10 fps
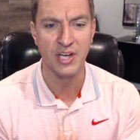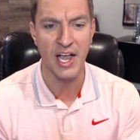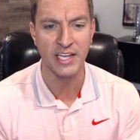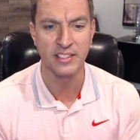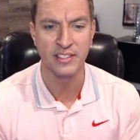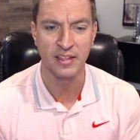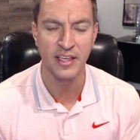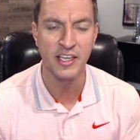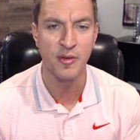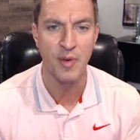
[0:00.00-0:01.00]
you guys to
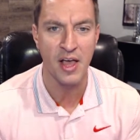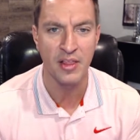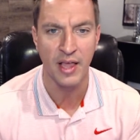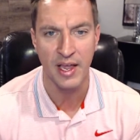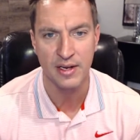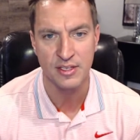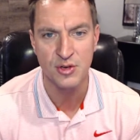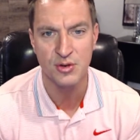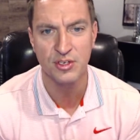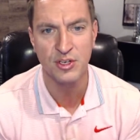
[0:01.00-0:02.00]
think about that.
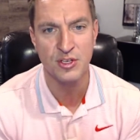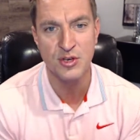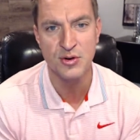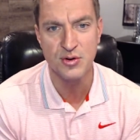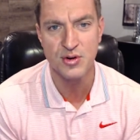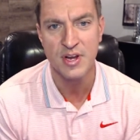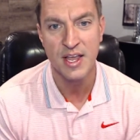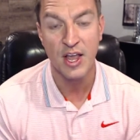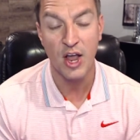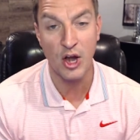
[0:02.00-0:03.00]
You do you
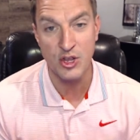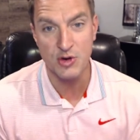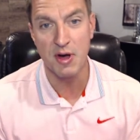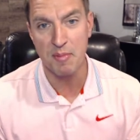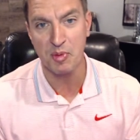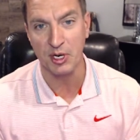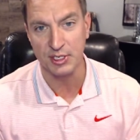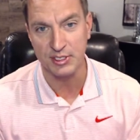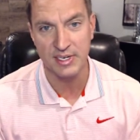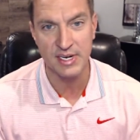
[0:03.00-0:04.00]
are you a
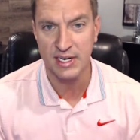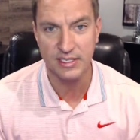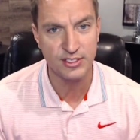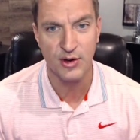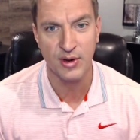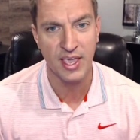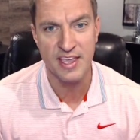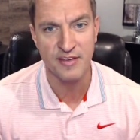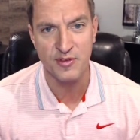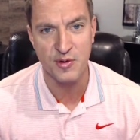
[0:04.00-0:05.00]
person, and it's
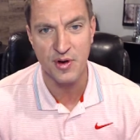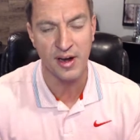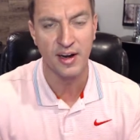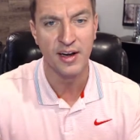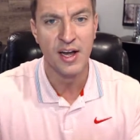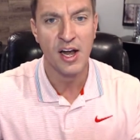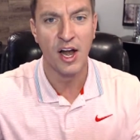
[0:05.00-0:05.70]
okay if you are.